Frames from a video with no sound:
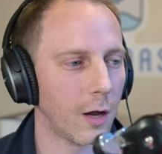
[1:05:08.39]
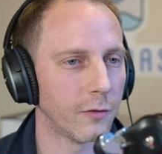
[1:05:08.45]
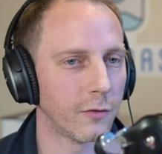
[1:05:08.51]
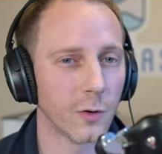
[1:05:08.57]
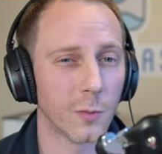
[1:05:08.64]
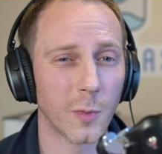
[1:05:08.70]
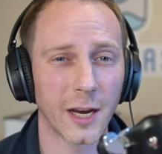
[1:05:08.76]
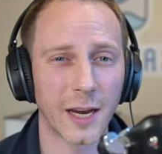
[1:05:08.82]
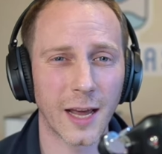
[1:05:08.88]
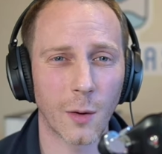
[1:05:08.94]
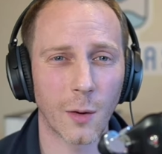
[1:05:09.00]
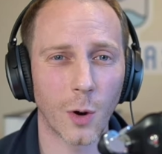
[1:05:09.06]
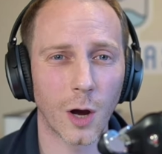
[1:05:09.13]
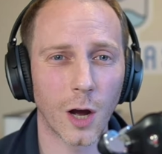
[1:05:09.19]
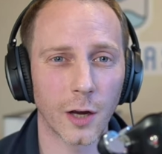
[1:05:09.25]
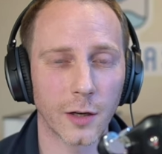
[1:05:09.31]
through my
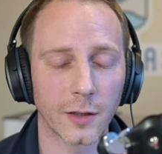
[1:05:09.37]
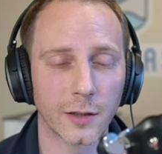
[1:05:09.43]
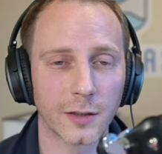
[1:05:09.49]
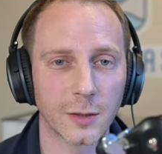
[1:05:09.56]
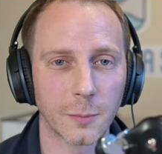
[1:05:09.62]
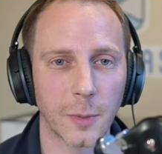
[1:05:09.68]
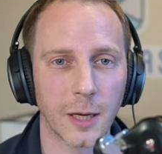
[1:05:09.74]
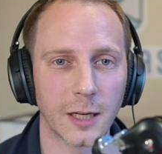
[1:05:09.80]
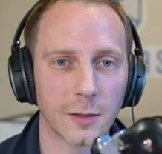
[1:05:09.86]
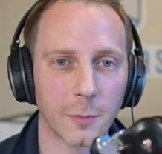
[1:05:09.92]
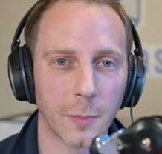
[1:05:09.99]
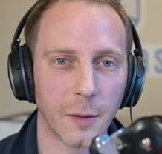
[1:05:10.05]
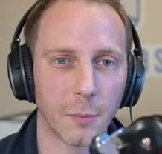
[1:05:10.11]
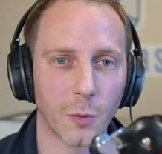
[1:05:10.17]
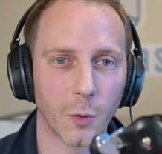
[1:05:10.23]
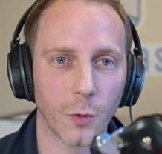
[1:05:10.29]
network and speak to
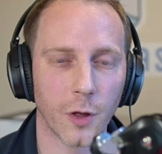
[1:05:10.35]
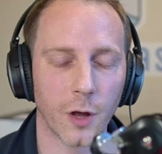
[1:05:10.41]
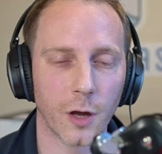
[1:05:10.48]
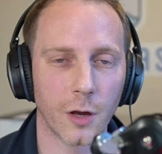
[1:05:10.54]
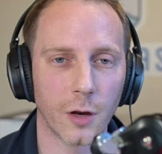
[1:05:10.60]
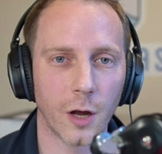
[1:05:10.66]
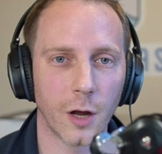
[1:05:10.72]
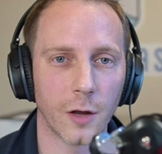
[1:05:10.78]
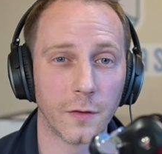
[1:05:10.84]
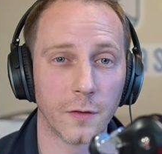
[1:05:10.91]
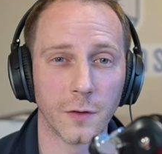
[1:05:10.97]
people that uh,